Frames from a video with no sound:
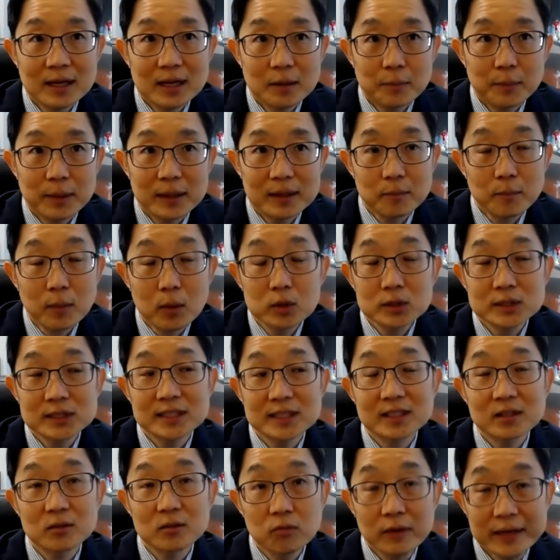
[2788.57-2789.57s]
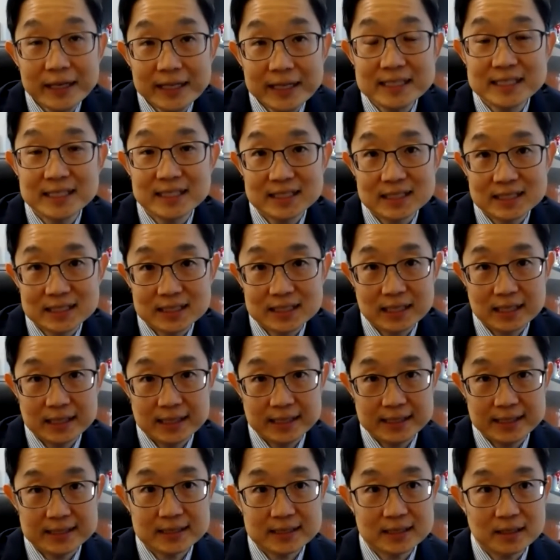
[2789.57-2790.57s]
But most of the recent
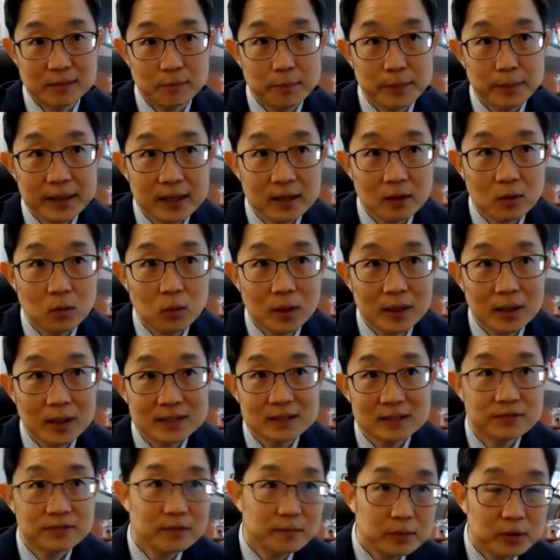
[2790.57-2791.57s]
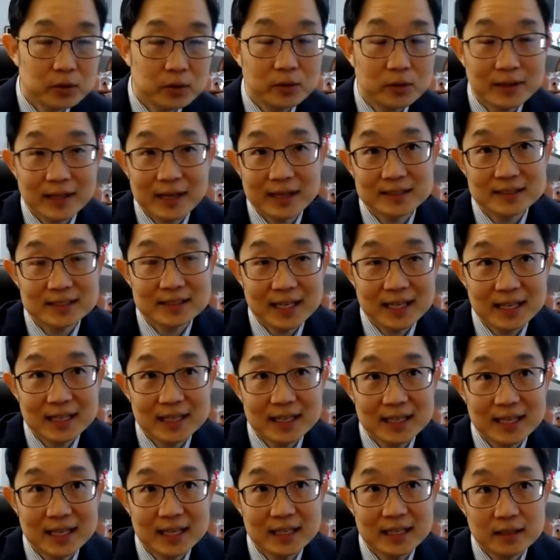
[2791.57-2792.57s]
studies, the bigger ones from
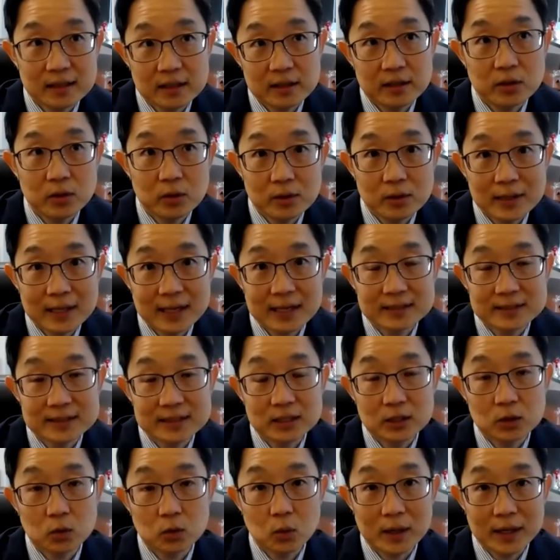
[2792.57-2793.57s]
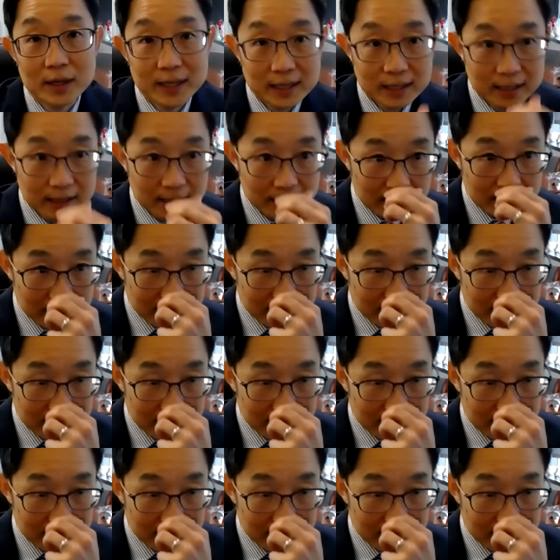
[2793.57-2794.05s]
2018 to 2020,